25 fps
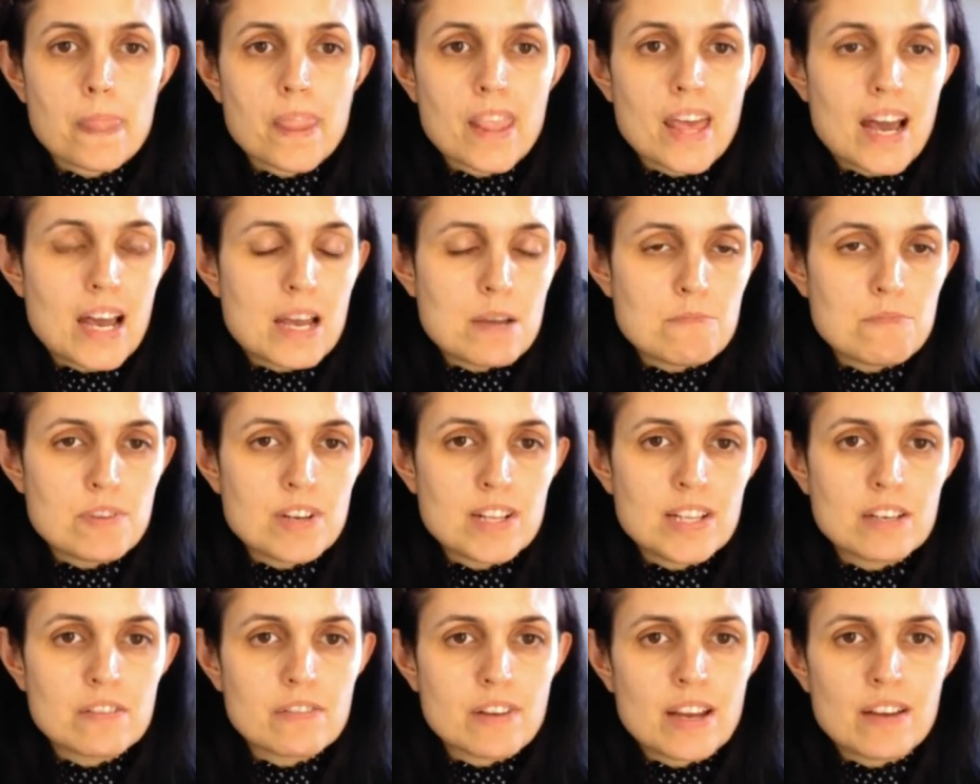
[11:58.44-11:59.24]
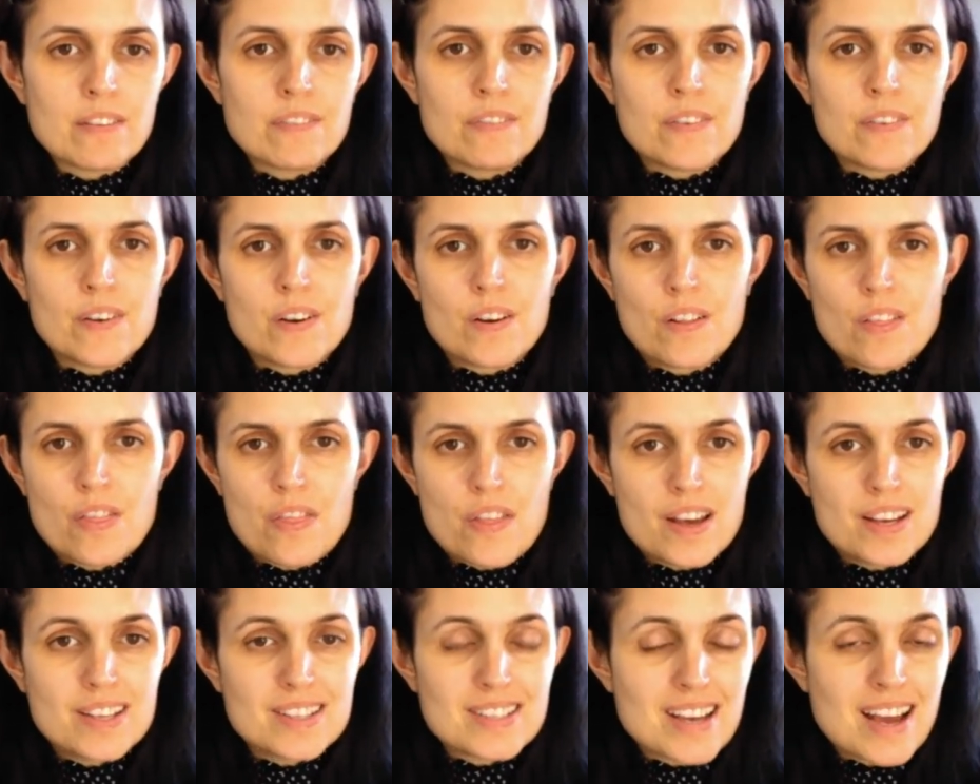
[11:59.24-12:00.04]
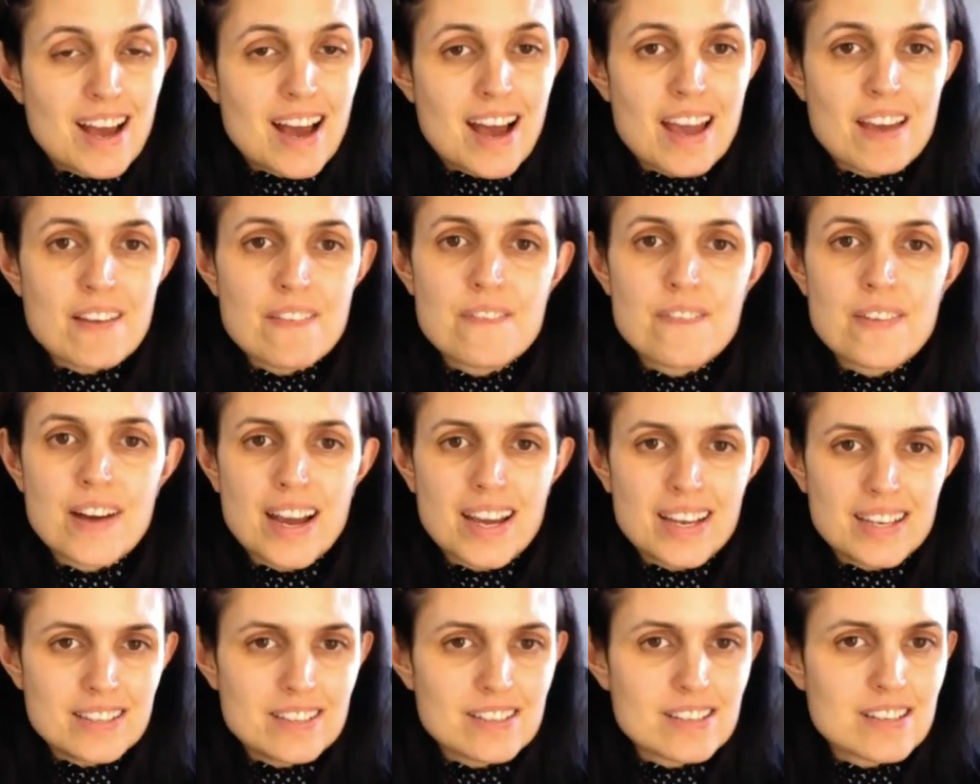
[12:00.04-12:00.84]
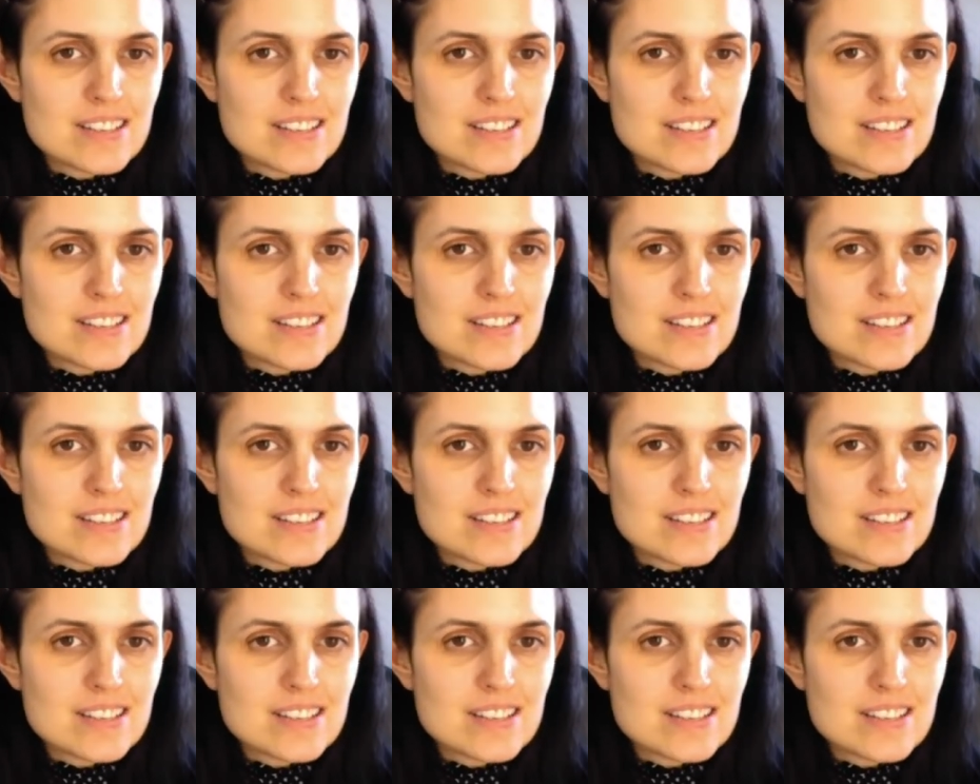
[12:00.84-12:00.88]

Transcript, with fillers: I am really grateful that I find